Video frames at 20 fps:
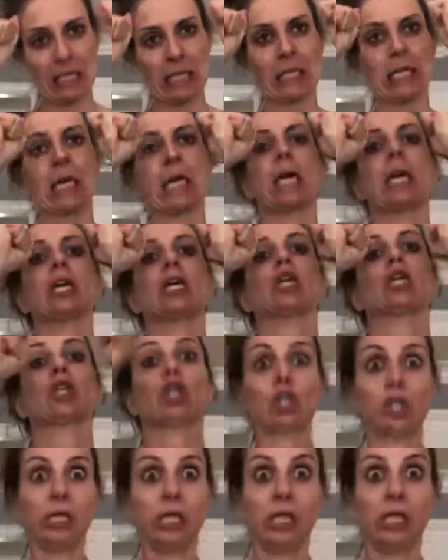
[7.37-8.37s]
Thank
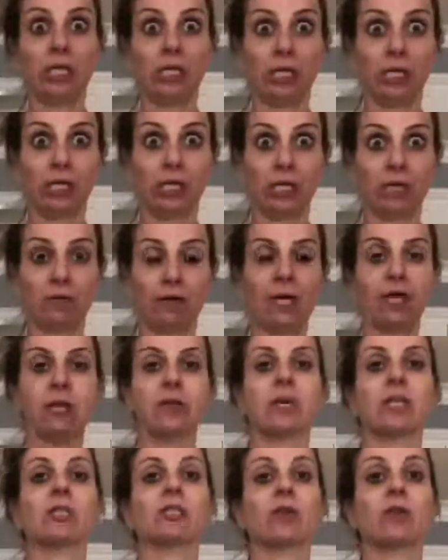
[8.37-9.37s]
goodness, right?
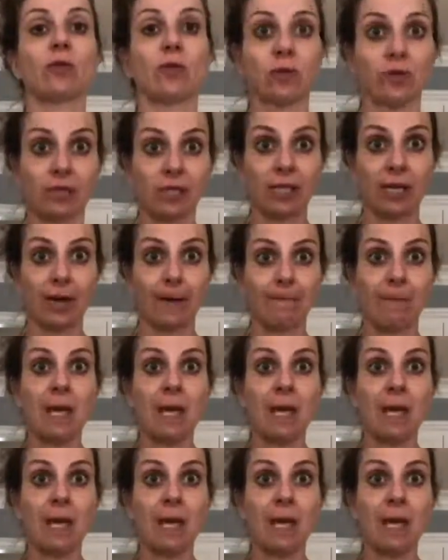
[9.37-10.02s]
Okay, so Thursday.